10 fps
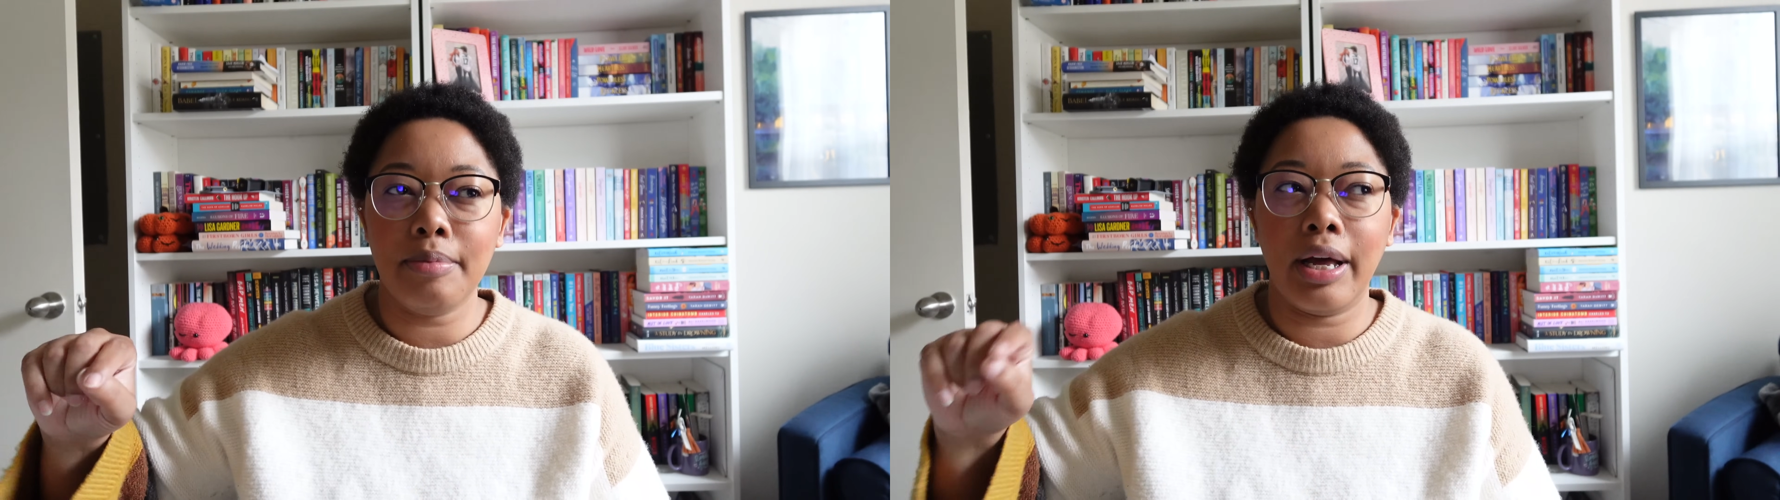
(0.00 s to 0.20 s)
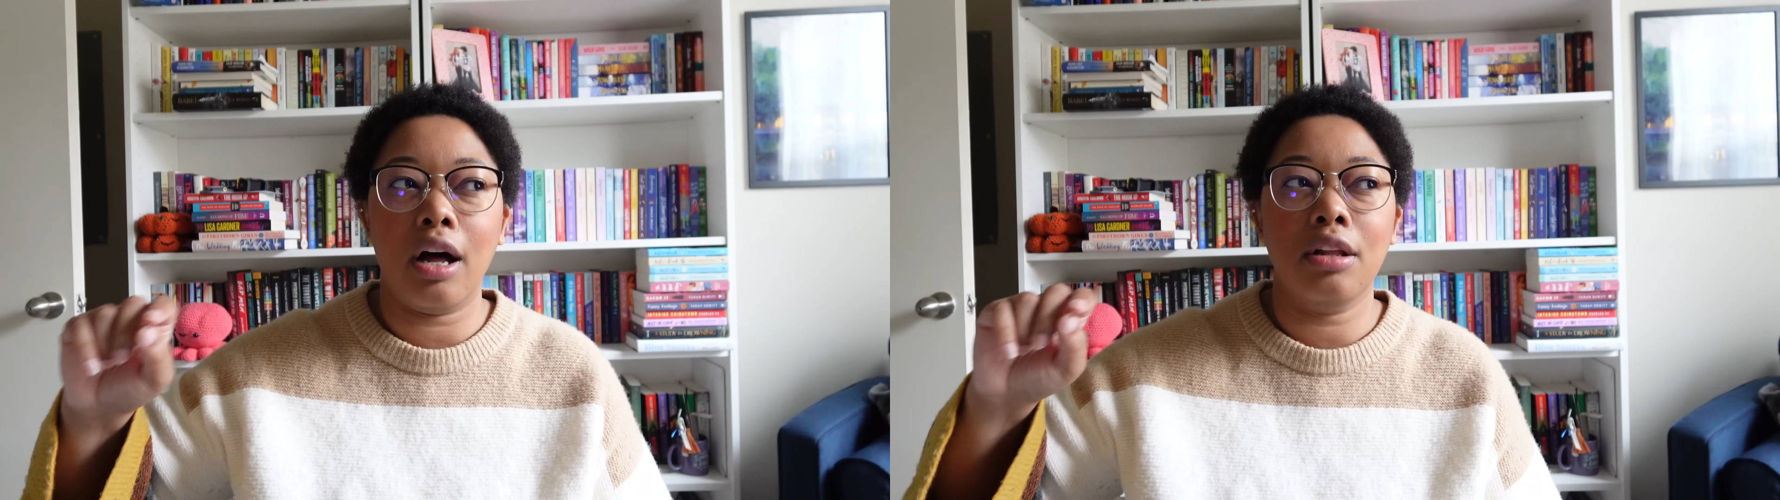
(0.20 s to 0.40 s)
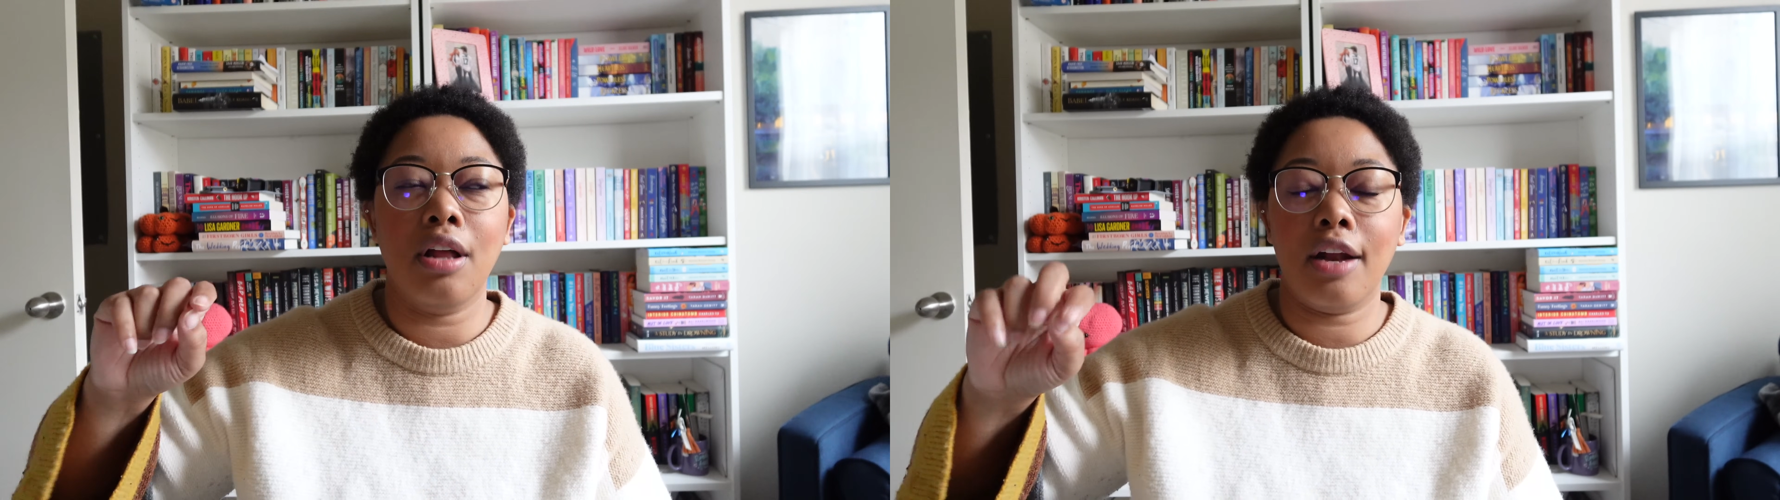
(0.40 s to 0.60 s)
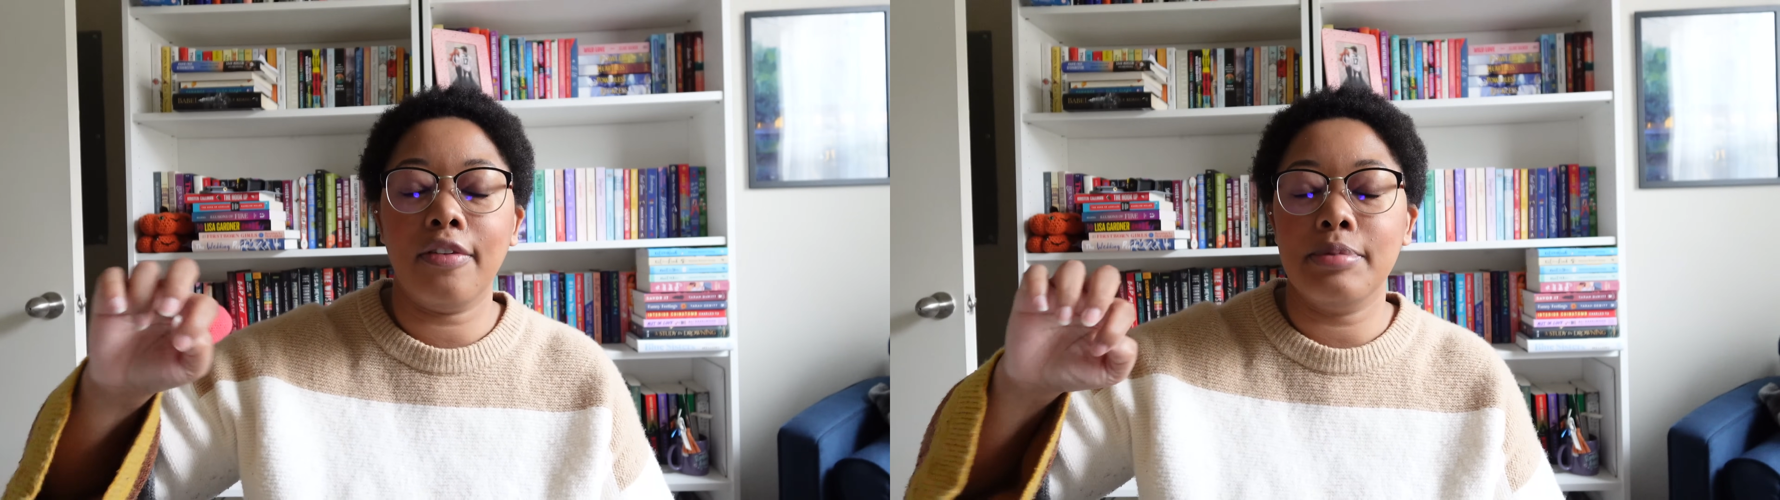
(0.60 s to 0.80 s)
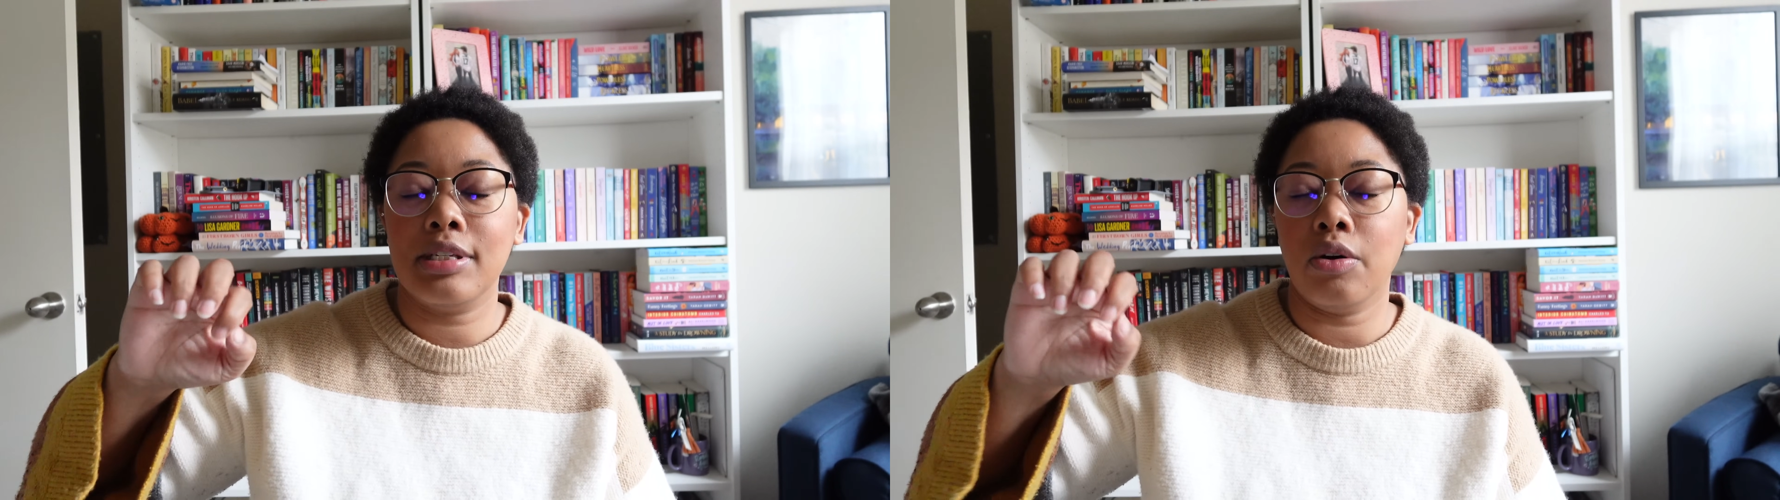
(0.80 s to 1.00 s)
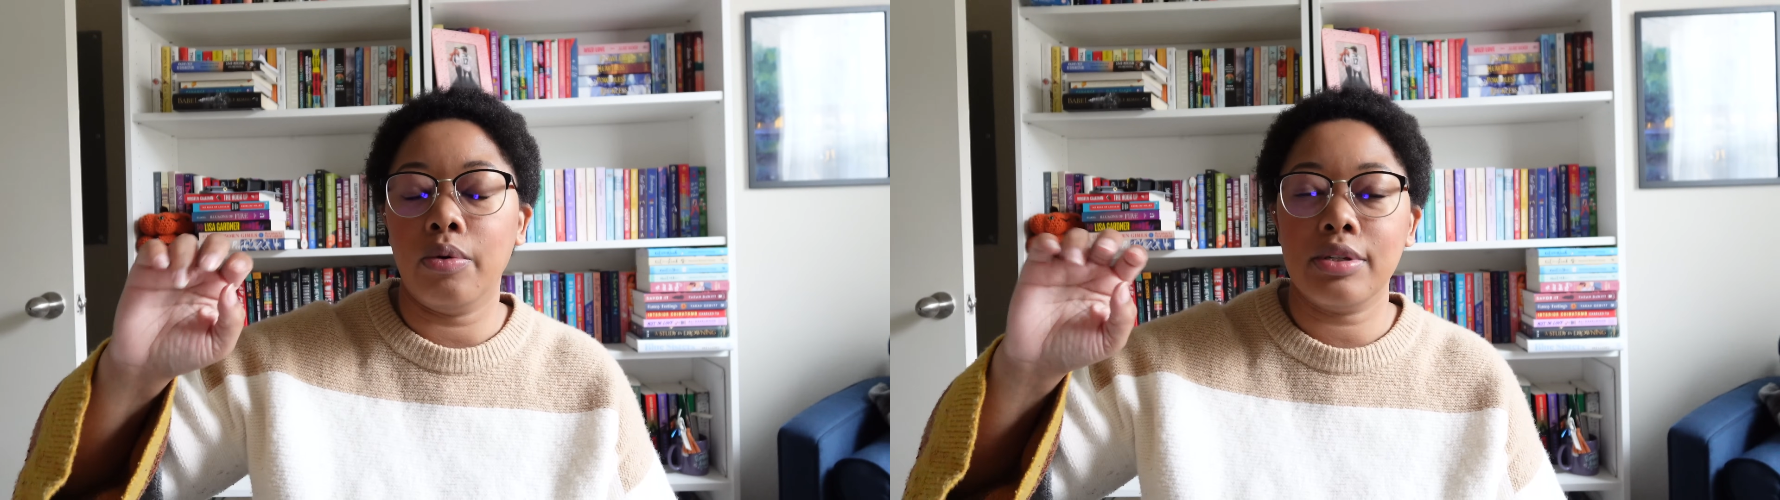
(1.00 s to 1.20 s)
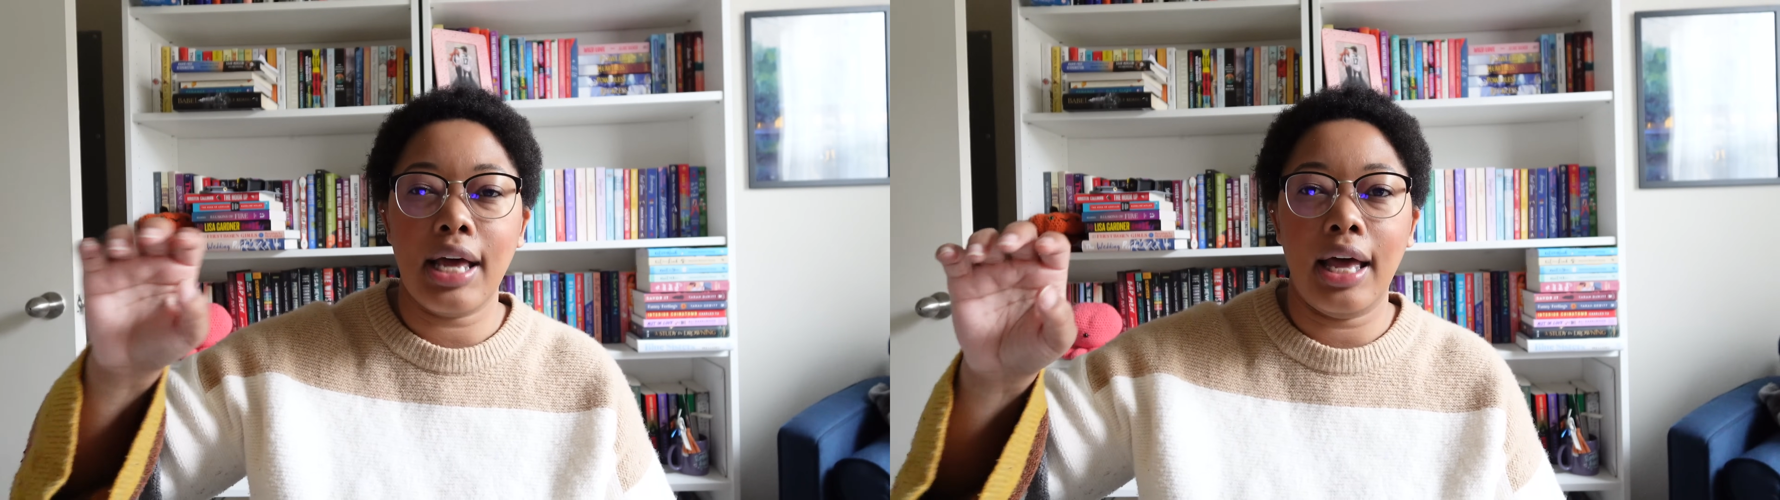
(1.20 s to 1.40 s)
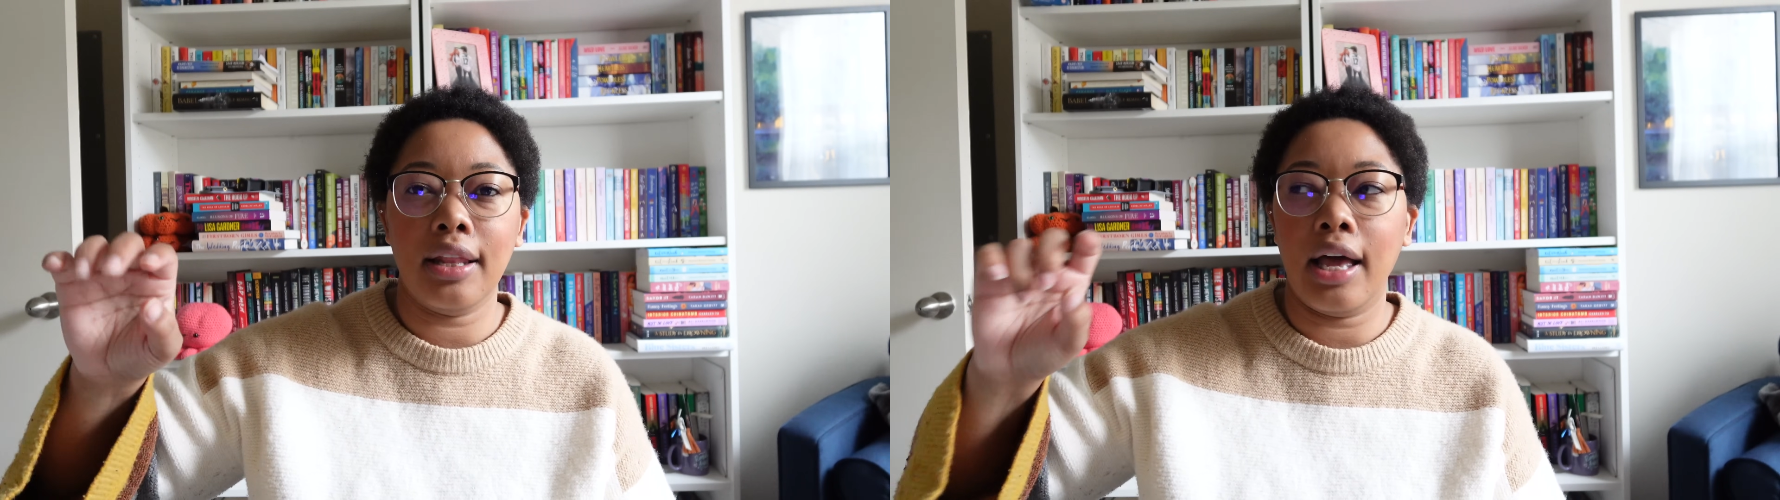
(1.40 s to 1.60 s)
like a lot of them still will
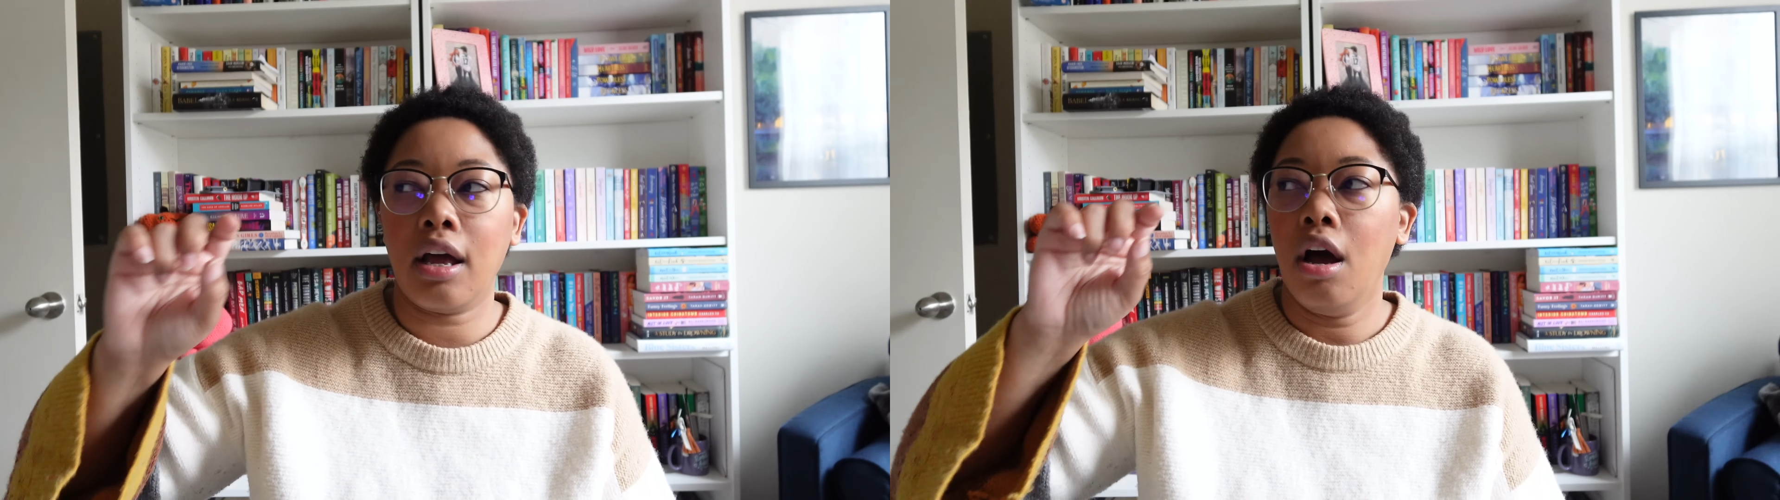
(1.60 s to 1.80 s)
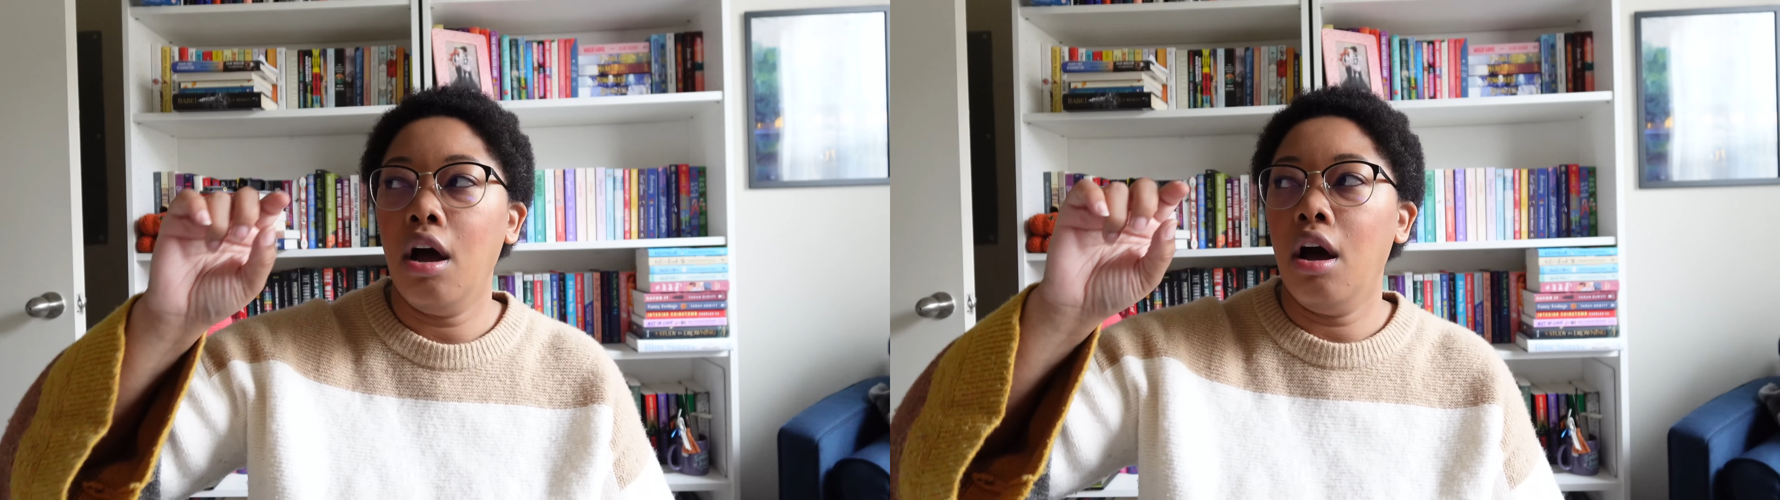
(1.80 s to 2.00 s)
say like